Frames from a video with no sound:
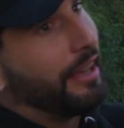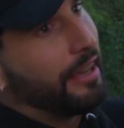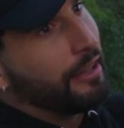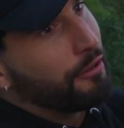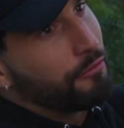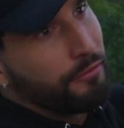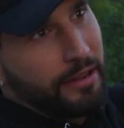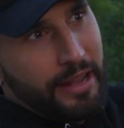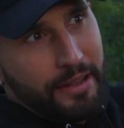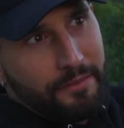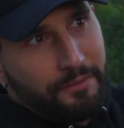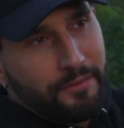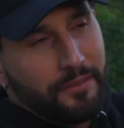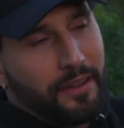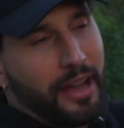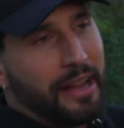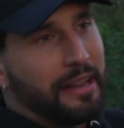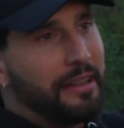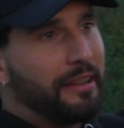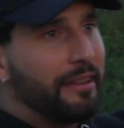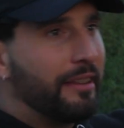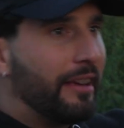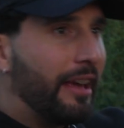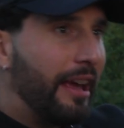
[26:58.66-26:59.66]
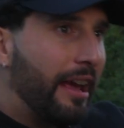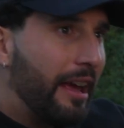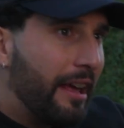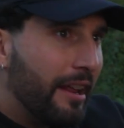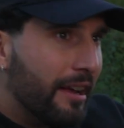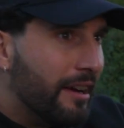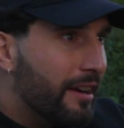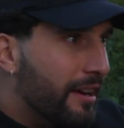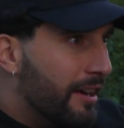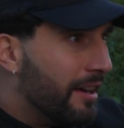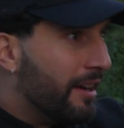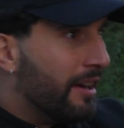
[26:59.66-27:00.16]
it, reinvent it,
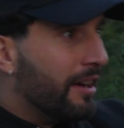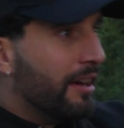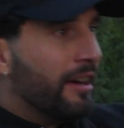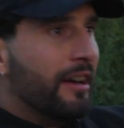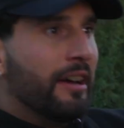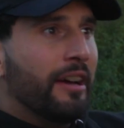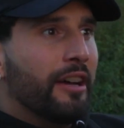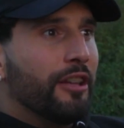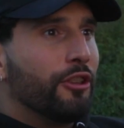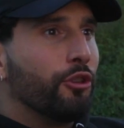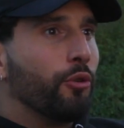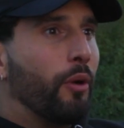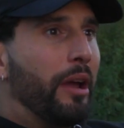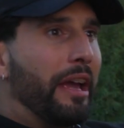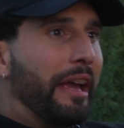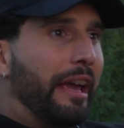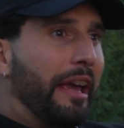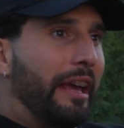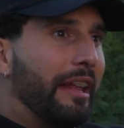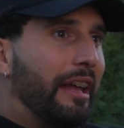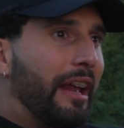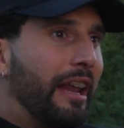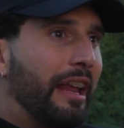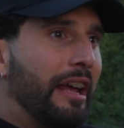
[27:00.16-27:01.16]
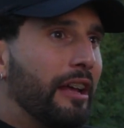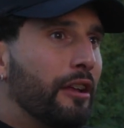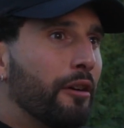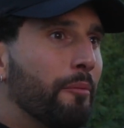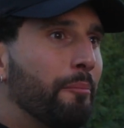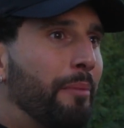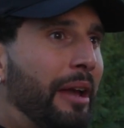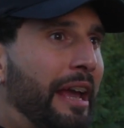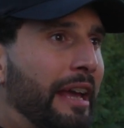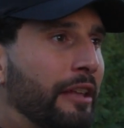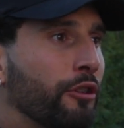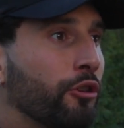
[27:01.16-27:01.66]
tweak it a little
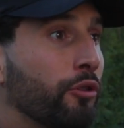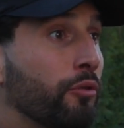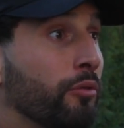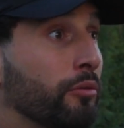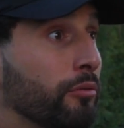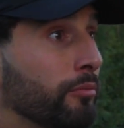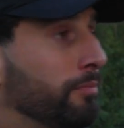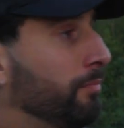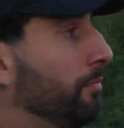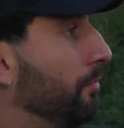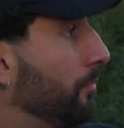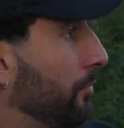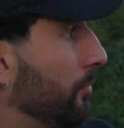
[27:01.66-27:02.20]
bit to